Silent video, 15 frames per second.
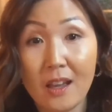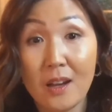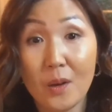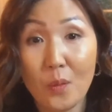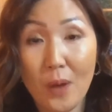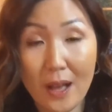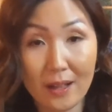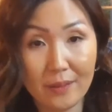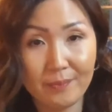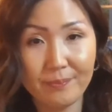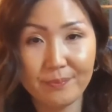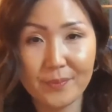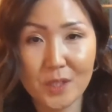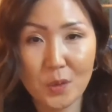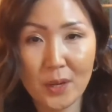Well,
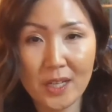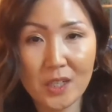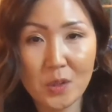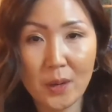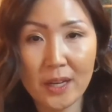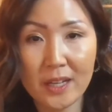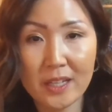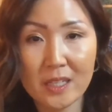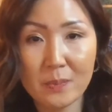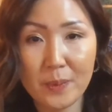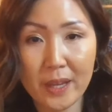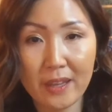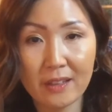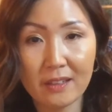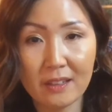2020 has
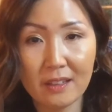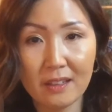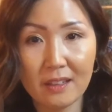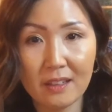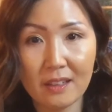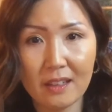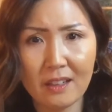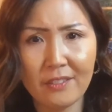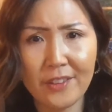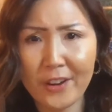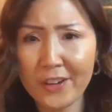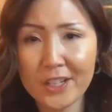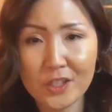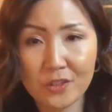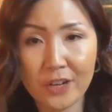been a
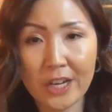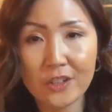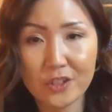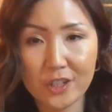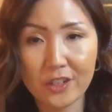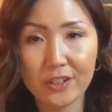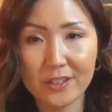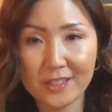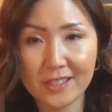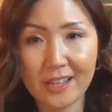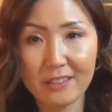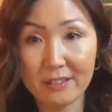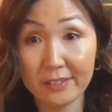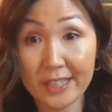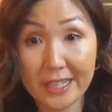very strange year, to say
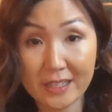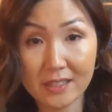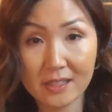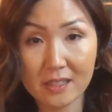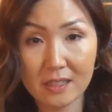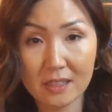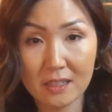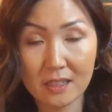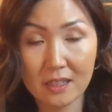the least.